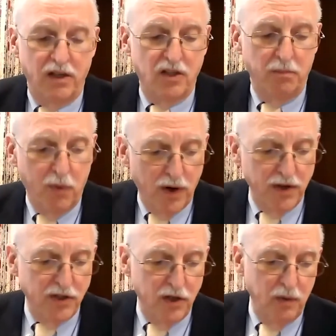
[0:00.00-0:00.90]

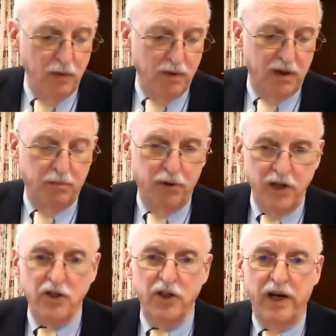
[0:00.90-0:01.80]
important to
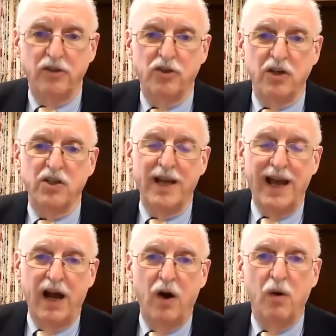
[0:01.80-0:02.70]
appreciate just
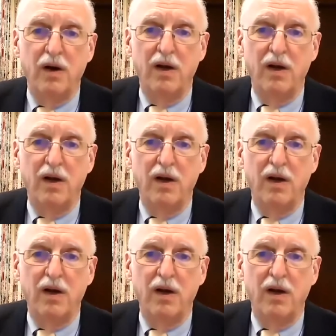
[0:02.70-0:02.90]
how